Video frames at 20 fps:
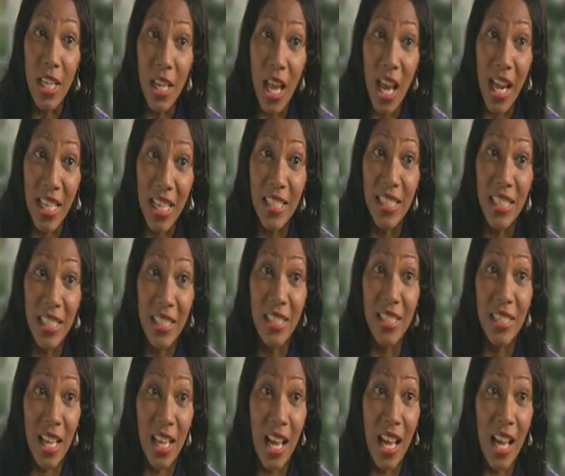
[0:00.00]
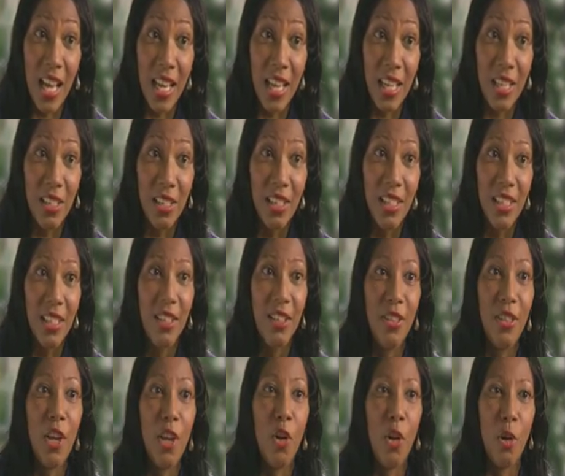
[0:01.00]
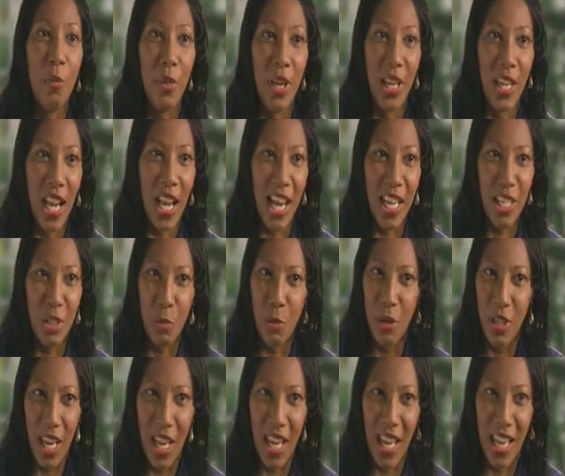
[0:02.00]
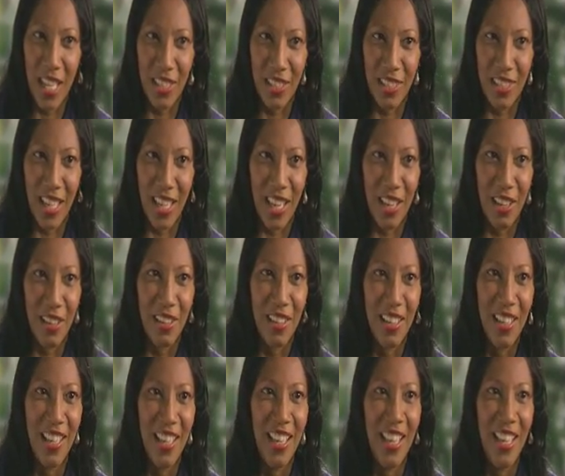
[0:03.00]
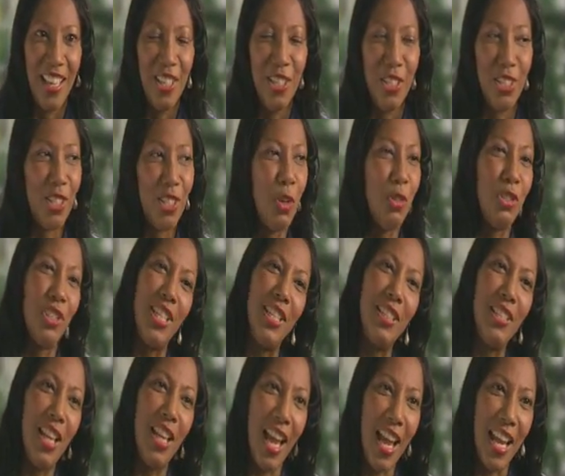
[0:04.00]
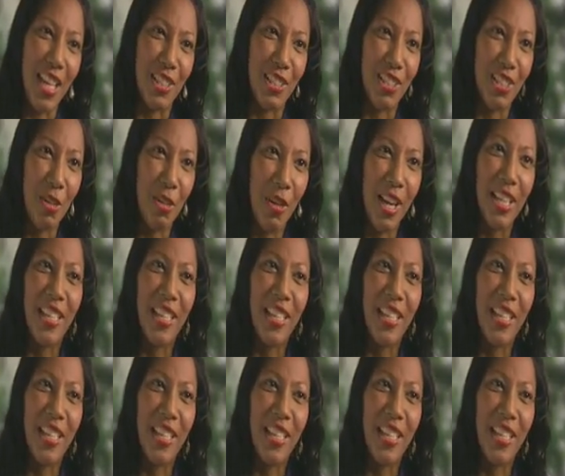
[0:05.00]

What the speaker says: nice inside, they're going to be nice when they get sick. So she's nice. So I